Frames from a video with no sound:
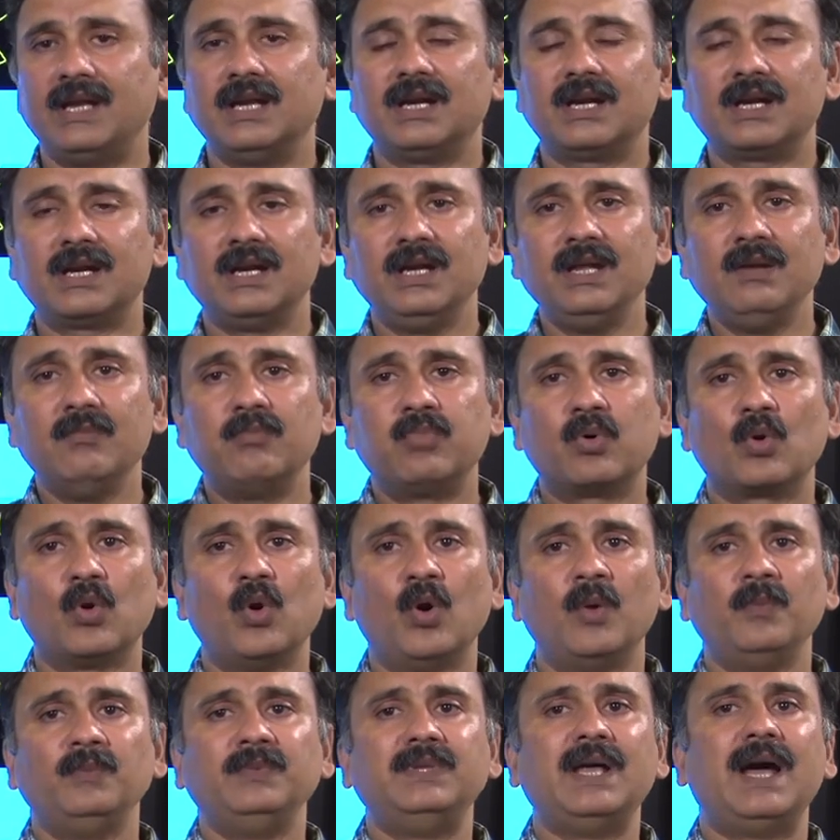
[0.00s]
directly
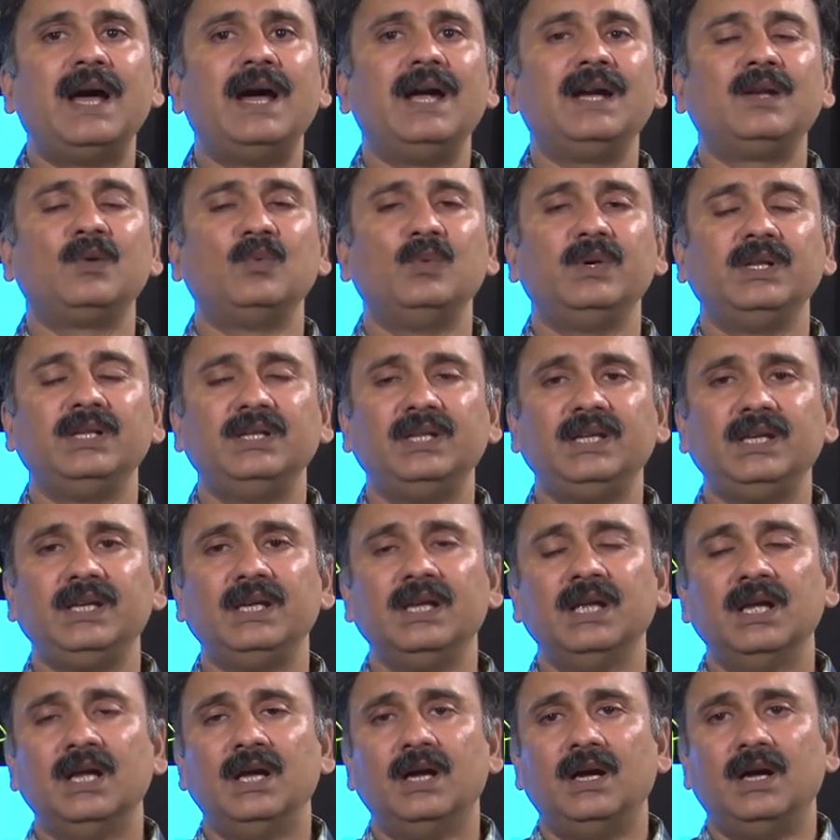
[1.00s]
probe that with
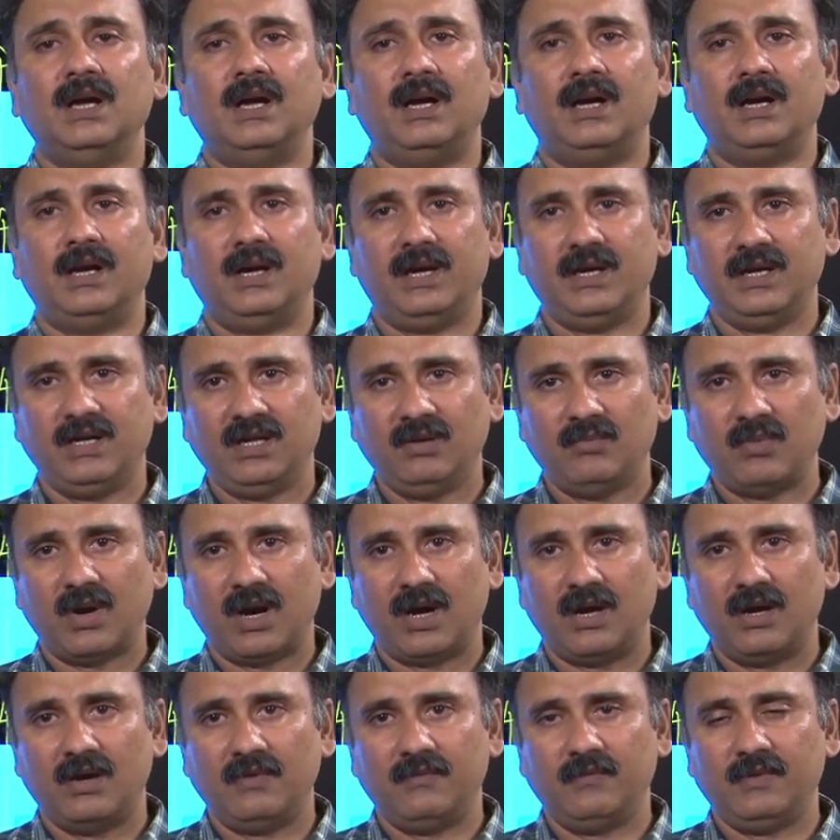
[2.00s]
the
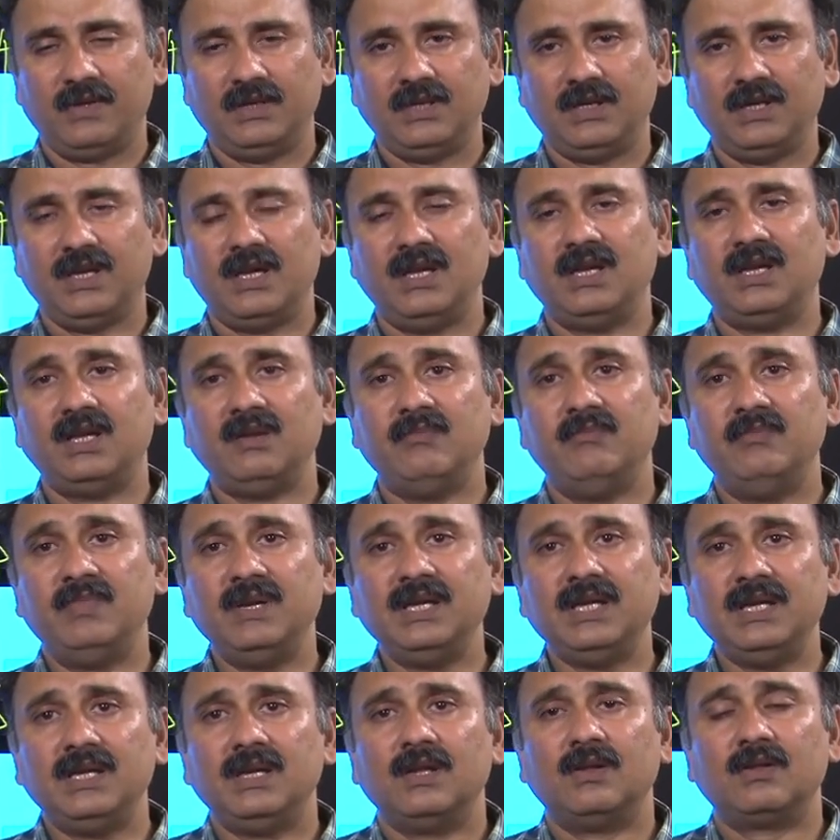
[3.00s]

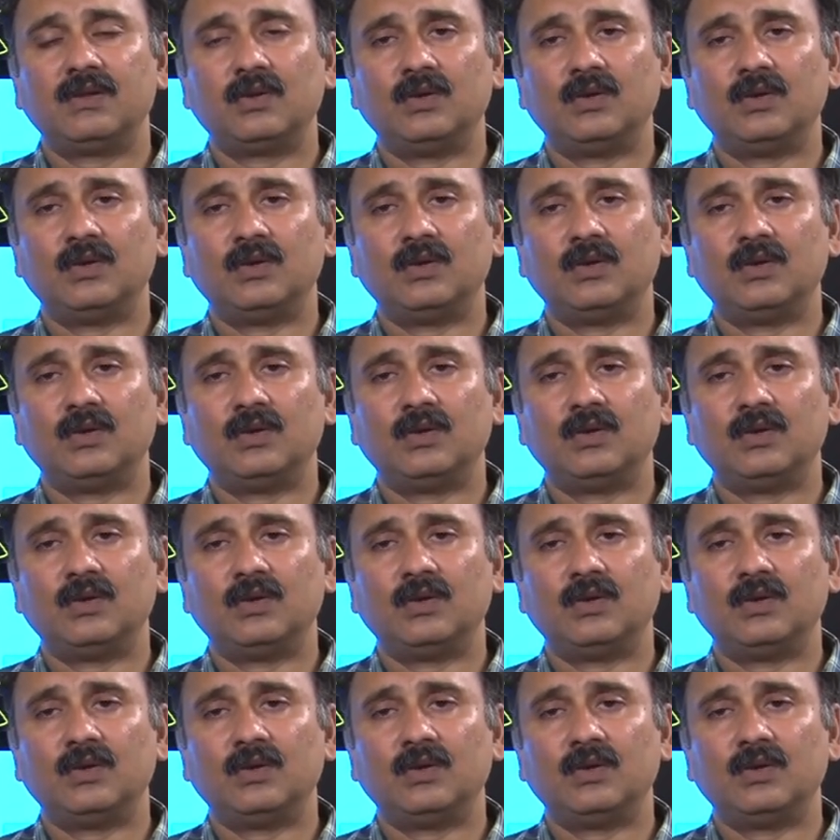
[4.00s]
NTB,